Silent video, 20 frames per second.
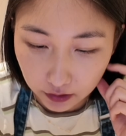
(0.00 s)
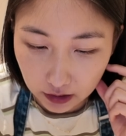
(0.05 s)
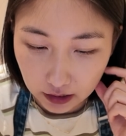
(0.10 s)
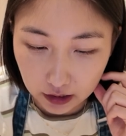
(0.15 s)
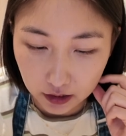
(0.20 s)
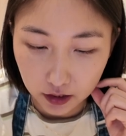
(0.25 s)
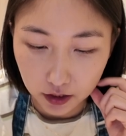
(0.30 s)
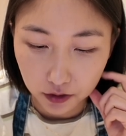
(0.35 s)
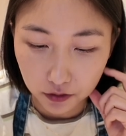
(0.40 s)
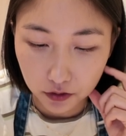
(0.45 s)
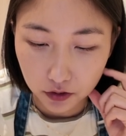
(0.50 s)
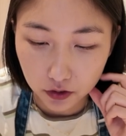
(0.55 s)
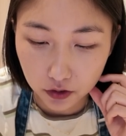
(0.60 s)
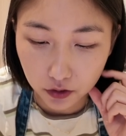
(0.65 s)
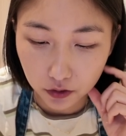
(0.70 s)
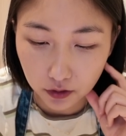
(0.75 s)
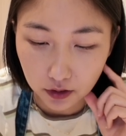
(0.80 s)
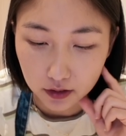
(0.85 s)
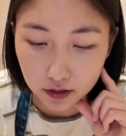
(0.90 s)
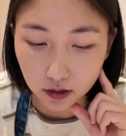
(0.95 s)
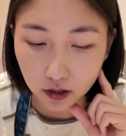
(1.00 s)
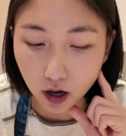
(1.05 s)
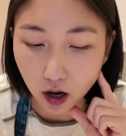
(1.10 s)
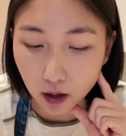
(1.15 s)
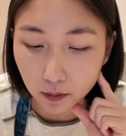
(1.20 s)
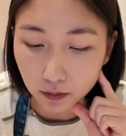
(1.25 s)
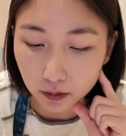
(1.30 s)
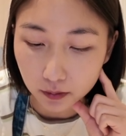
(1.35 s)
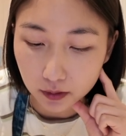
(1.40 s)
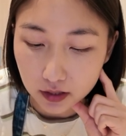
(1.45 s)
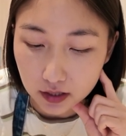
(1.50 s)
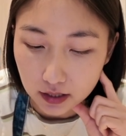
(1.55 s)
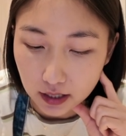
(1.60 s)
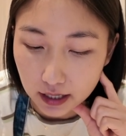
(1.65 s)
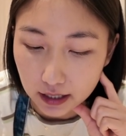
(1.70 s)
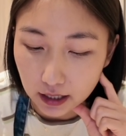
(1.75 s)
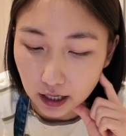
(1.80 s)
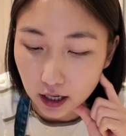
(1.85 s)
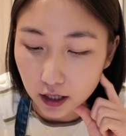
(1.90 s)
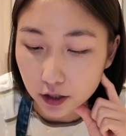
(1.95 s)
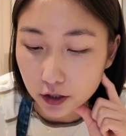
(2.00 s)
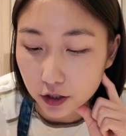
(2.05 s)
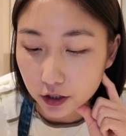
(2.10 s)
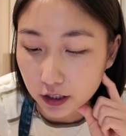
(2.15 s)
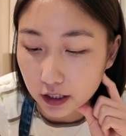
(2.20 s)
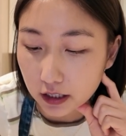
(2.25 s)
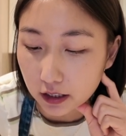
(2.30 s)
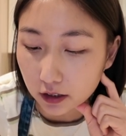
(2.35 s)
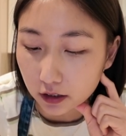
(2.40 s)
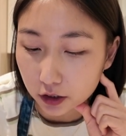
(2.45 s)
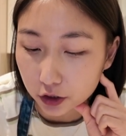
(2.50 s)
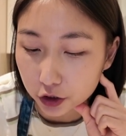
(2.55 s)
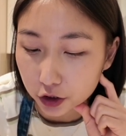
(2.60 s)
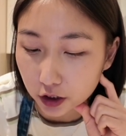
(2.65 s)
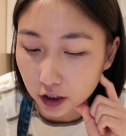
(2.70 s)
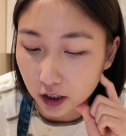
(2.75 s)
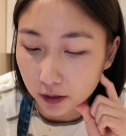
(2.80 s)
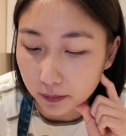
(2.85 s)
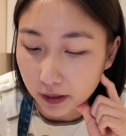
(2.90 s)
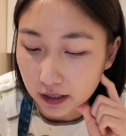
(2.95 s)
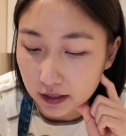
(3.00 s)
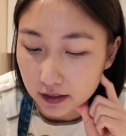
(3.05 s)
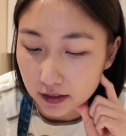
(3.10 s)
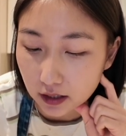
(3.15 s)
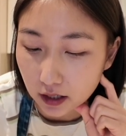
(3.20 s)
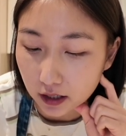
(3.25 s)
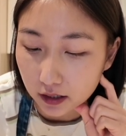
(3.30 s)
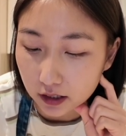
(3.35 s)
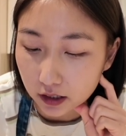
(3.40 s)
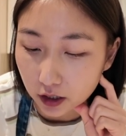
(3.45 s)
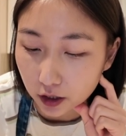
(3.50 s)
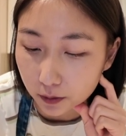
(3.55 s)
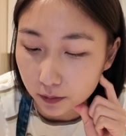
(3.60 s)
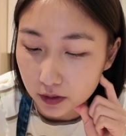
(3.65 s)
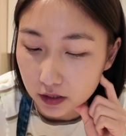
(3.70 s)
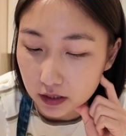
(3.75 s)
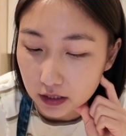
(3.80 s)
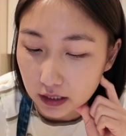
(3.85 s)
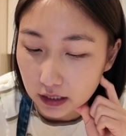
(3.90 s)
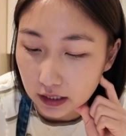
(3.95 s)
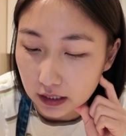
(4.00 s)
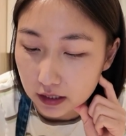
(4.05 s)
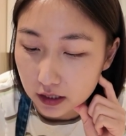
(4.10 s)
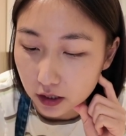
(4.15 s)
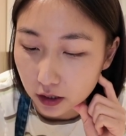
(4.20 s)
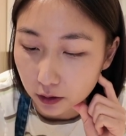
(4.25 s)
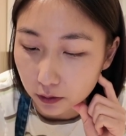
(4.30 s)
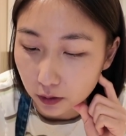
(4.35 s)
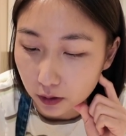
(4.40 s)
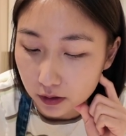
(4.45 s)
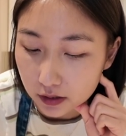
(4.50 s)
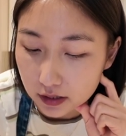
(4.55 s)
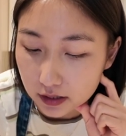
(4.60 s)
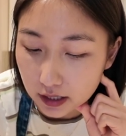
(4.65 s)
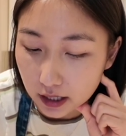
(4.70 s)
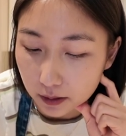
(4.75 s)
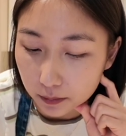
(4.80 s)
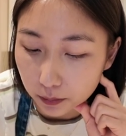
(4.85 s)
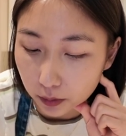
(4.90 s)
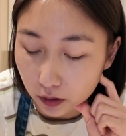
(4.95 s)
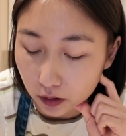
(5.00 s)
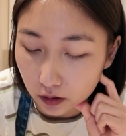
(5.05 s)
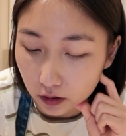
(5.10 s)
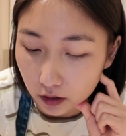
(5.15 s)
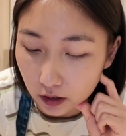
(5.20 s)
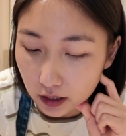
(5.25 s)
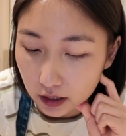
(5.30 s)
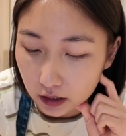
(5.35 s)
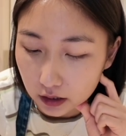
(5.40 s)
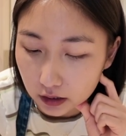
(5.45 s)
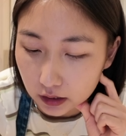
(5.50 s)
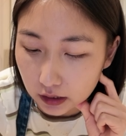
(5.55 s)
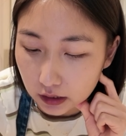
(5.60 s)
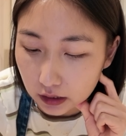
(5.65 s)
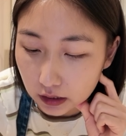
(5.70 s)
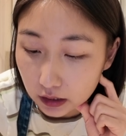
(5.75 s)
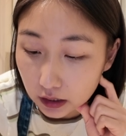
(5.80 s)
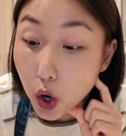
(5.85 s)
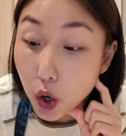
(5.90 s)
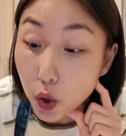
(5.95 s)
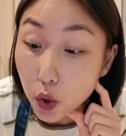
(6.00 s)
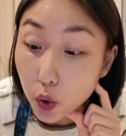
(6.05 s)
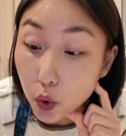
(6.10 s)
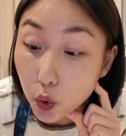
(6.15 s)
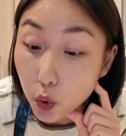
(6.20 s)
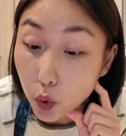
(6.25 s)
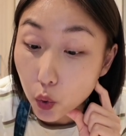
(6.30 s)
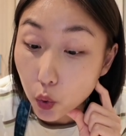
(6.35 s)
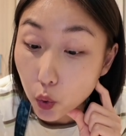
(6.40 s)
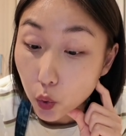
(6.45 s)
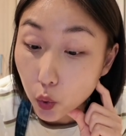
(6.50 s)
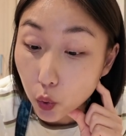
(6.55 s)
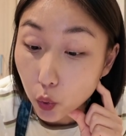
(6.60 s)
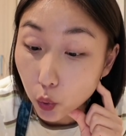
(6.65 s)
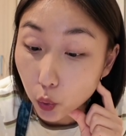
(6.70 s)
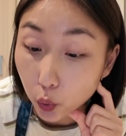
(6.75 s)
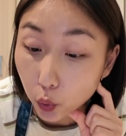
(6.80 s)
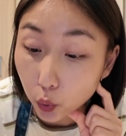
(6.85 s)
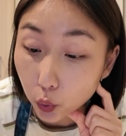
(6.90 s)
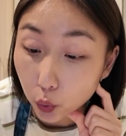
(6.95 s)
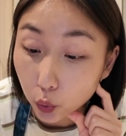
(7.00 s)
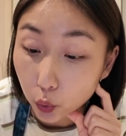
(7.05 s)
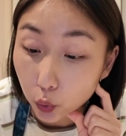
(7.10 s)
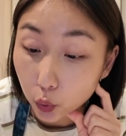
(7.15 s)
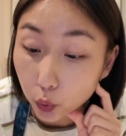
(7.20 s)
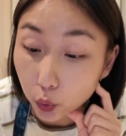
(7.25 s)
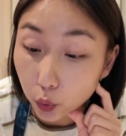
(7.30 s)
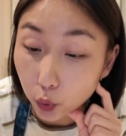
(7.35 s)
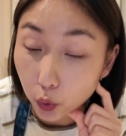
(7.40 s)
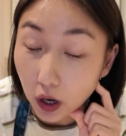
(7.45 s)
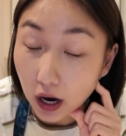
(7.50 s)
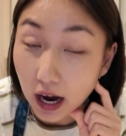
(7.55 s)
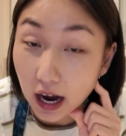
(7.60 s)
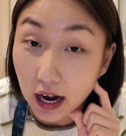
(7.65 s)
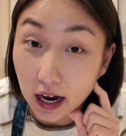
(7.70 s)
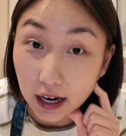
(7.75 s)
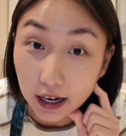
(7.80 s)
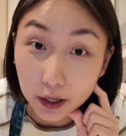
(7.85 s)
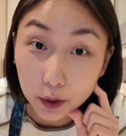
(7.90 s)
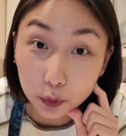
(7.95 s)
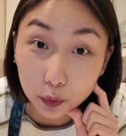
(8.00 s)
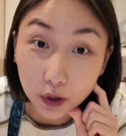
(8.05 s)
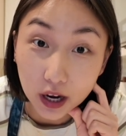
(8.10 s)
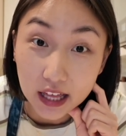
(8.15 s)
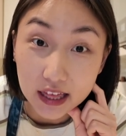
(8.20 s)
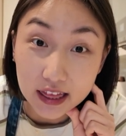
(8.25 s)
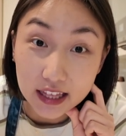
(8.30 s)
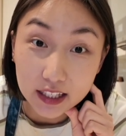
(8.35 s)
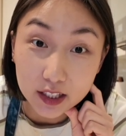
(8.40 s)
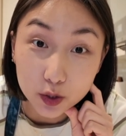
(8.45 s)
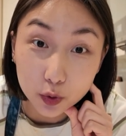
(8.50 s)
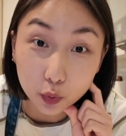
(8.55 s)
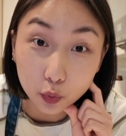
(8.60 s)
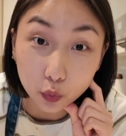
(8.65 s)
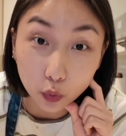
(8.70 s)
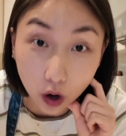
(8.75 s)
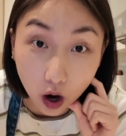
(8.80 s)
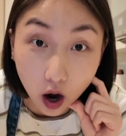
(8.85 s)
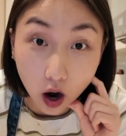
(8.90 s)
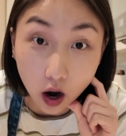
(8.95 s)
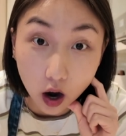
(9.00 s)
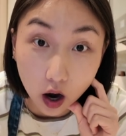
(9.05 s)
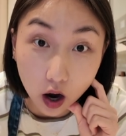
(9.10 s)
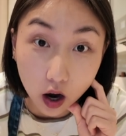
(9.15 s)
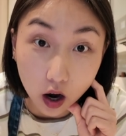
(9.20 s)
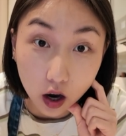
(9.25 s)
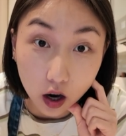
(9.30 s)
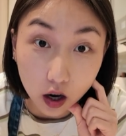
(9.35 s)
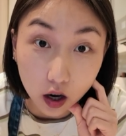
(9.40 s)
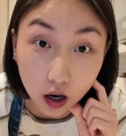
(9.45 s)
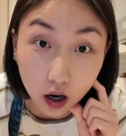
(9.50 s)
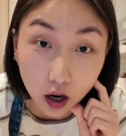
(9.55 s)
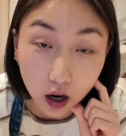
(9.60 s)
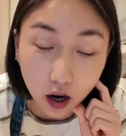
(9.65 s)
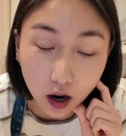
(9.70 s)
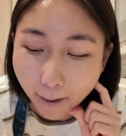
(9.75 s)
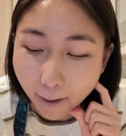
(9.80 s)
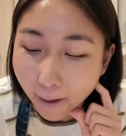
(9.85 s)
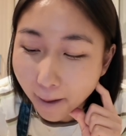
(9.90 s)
the heat too soon is a common mistake. Underheating the sugar makes the honeycomb sticky so it won't set correctly. Ooh, I read this wrong.